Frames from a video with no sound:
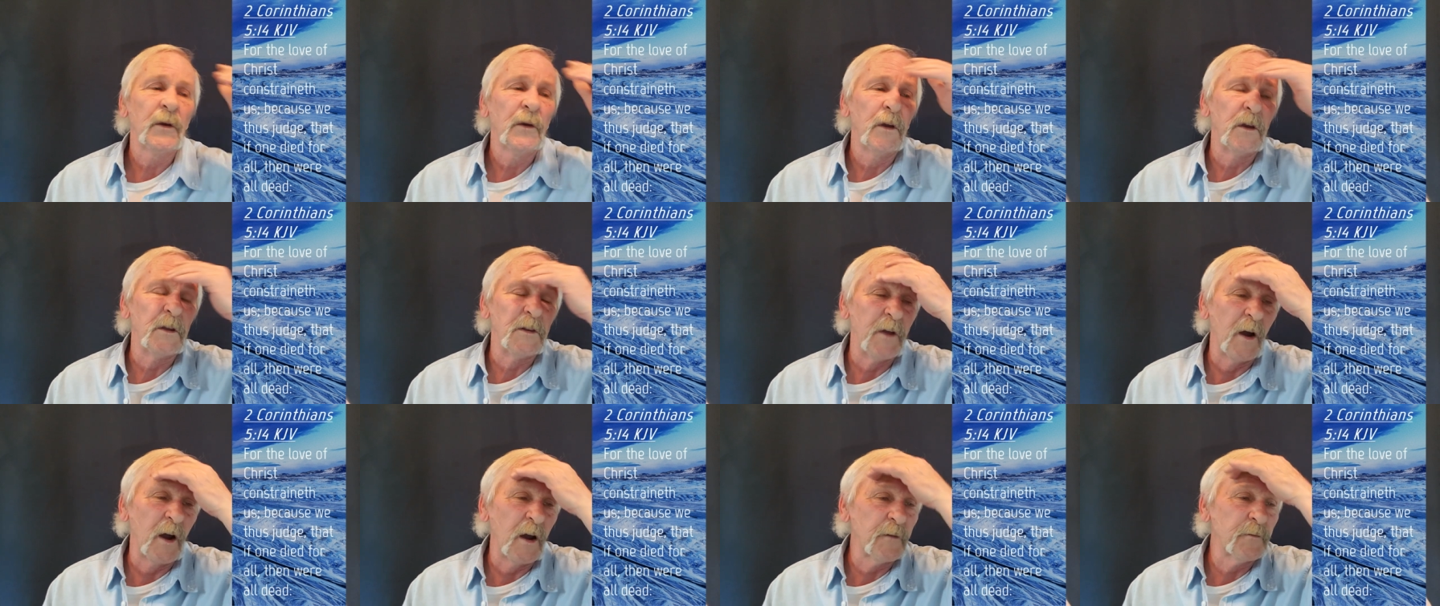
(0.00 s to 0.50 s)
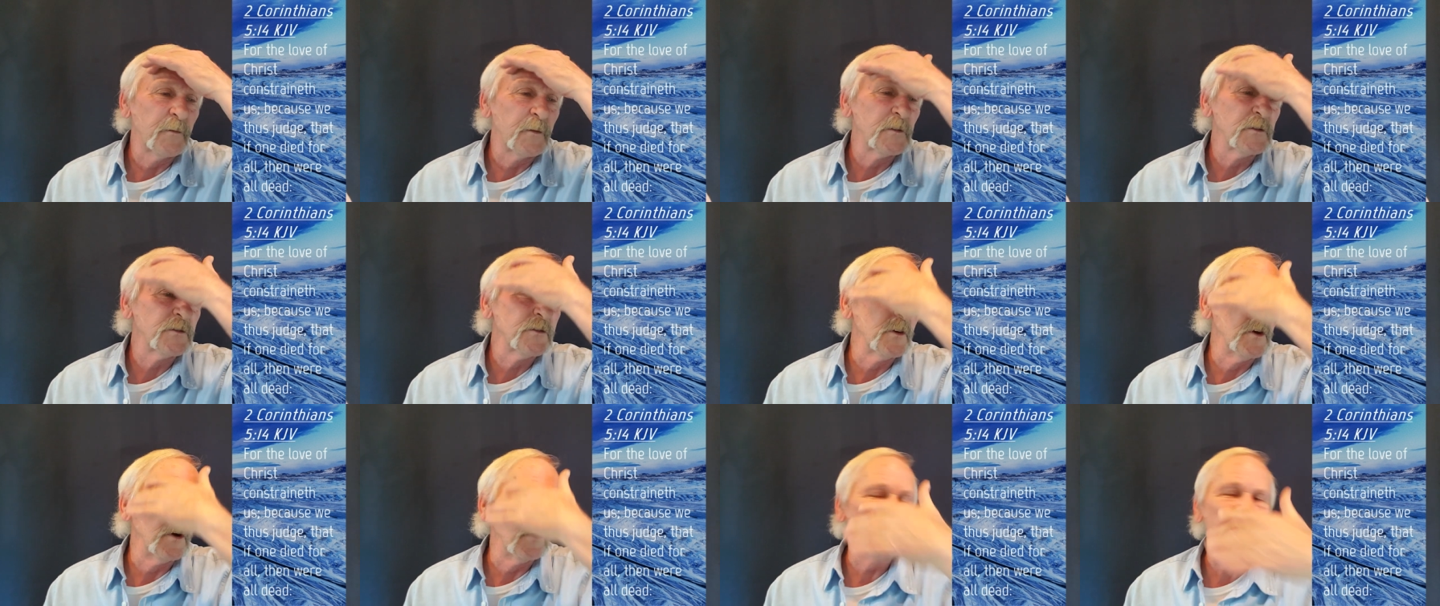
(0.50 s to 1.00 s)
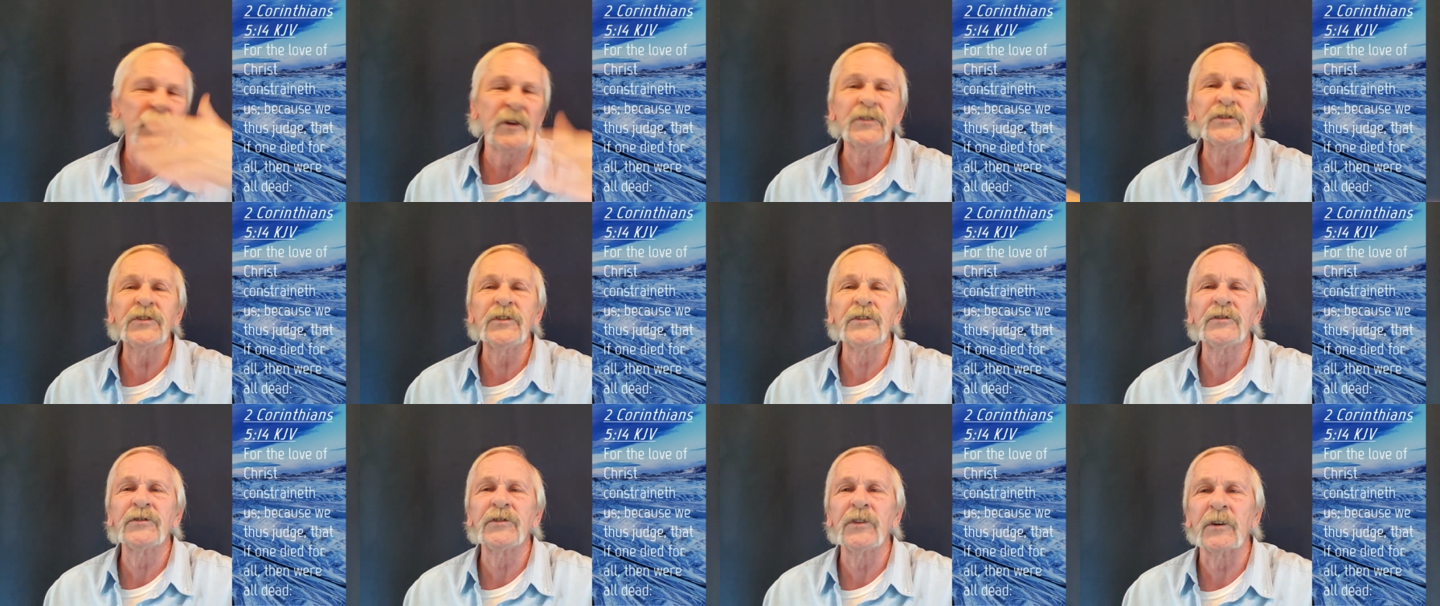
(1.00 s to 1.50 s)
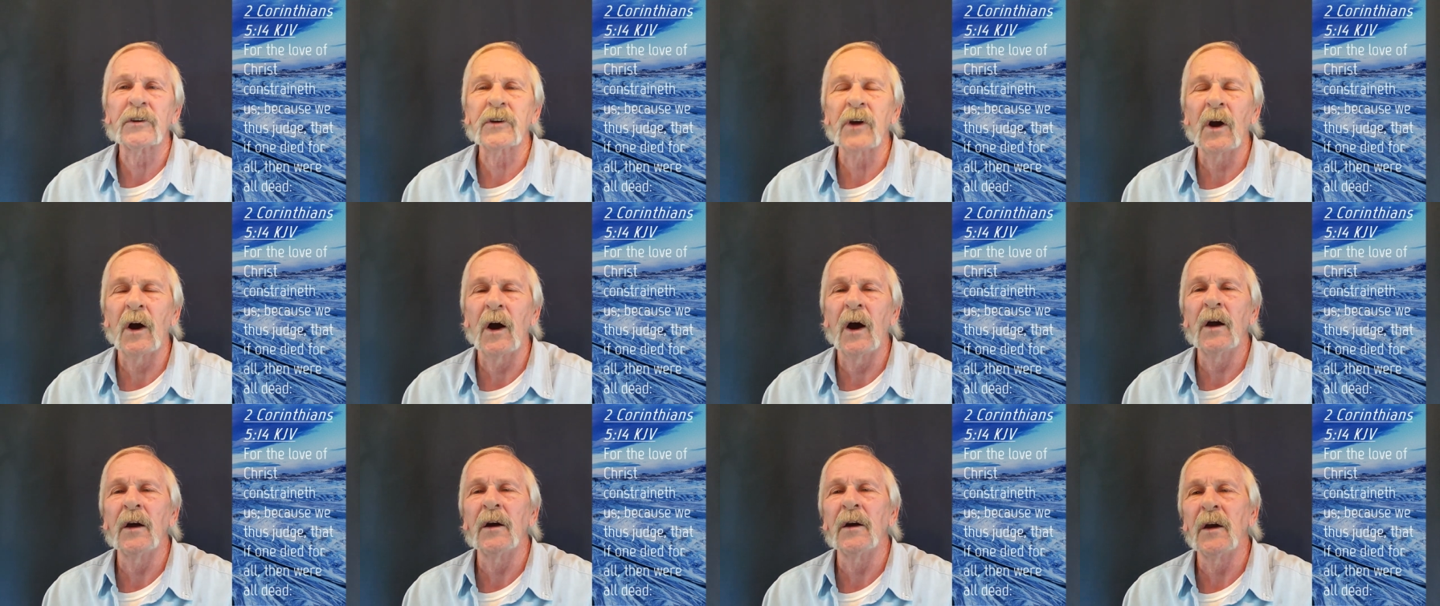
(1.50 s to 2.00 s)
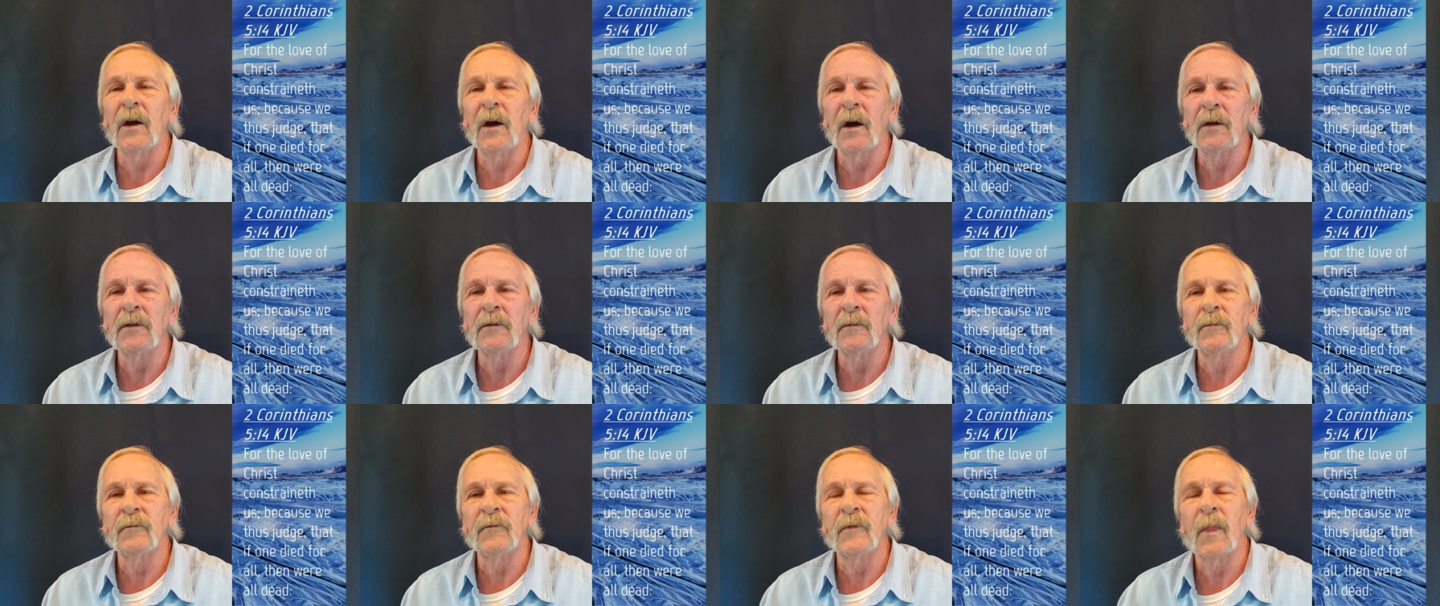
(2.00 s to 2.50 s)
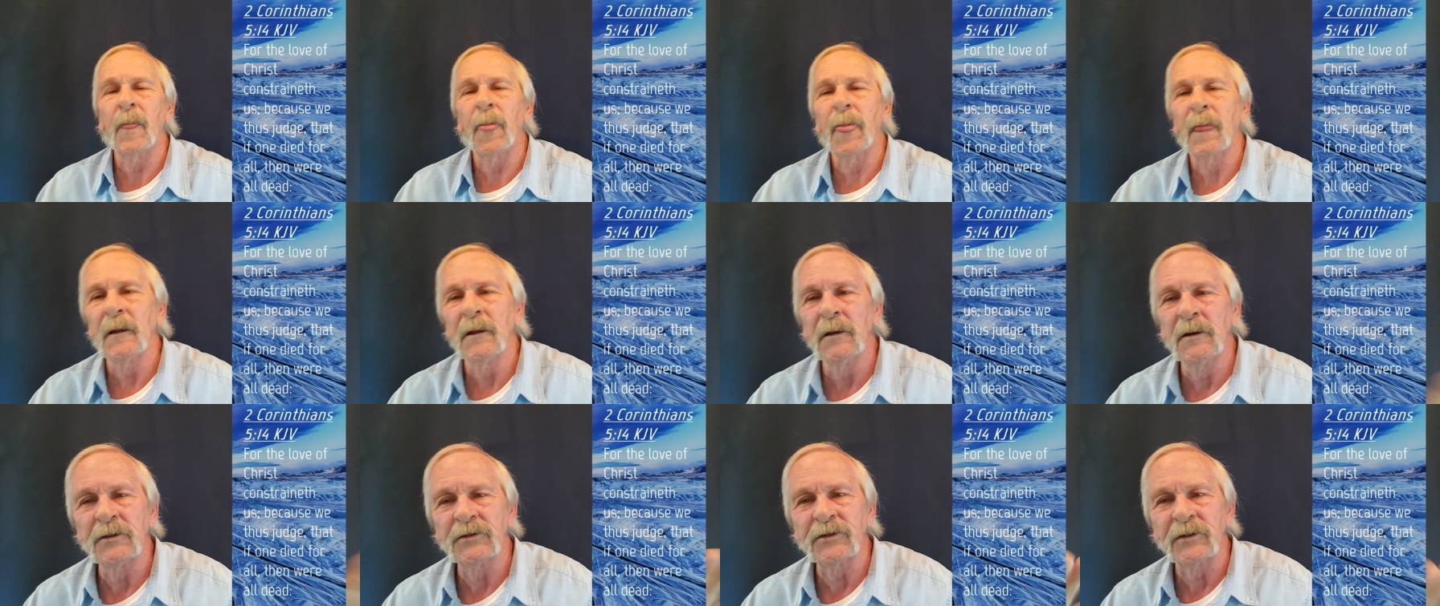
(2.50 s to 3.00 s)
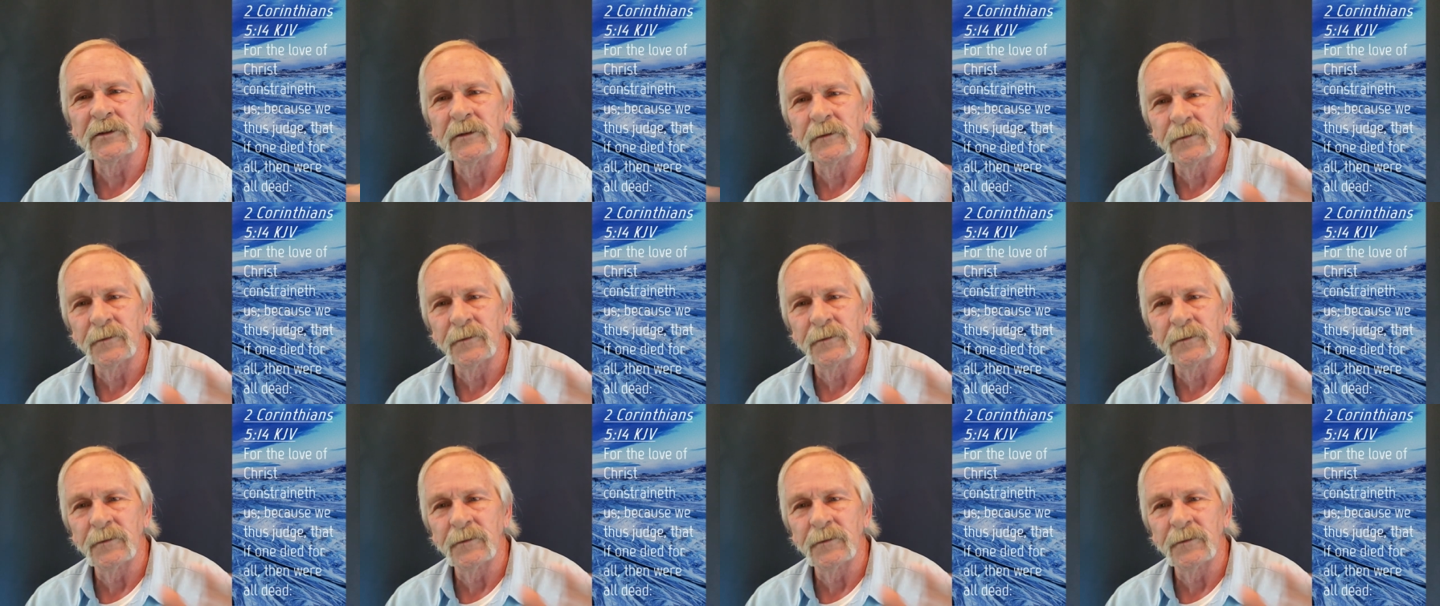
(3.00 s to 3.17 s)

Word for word: He died for us all. This is the, listen,